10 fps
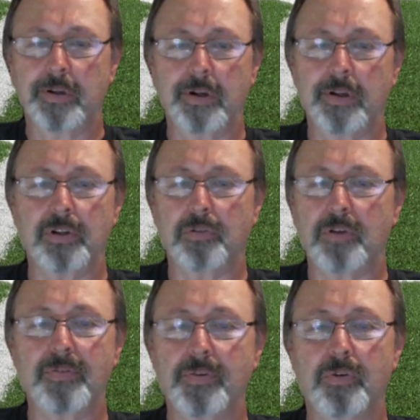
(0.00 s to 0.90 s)
uh, the
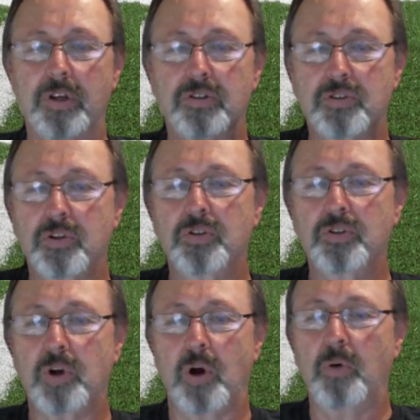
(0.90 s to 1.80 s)
referees should
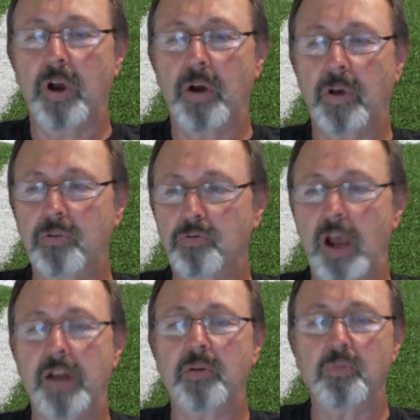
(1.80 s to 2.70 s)
start wearing
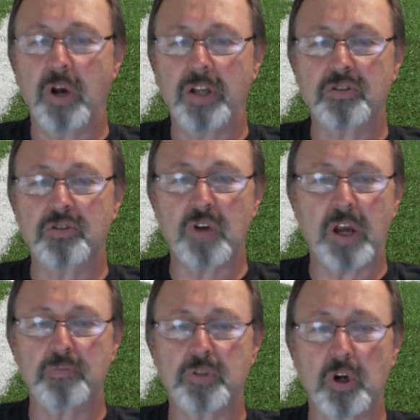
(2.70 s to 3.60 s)
red and white
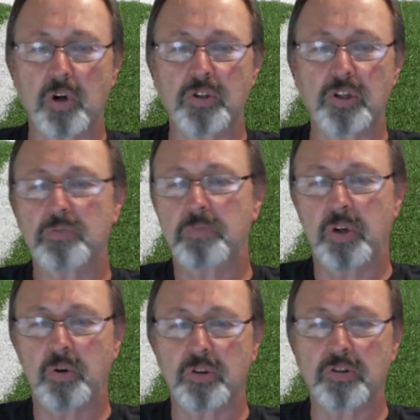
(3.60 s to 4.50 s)
striped jerseys
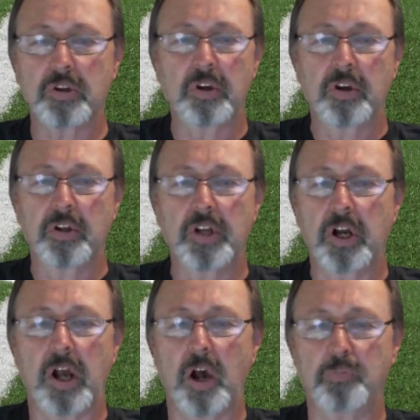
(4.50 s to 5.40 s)
because
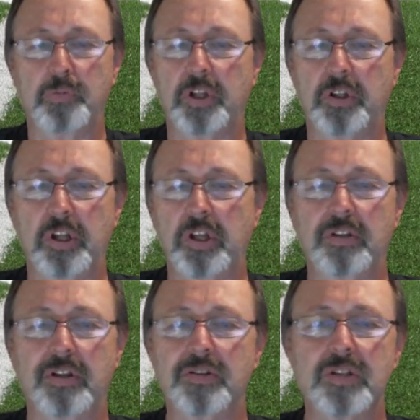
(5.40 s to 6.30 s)
they're helping the,
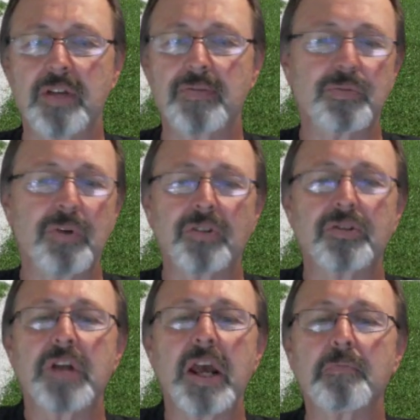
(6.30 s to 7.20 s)
the Chiefs. Well,
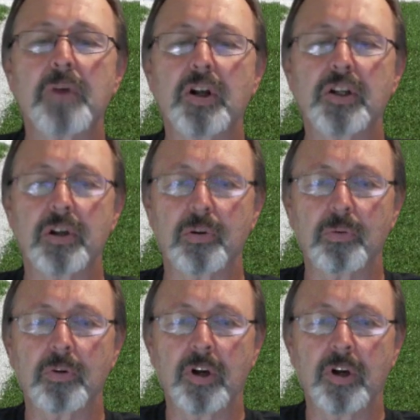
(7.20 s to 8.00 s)
shame on you.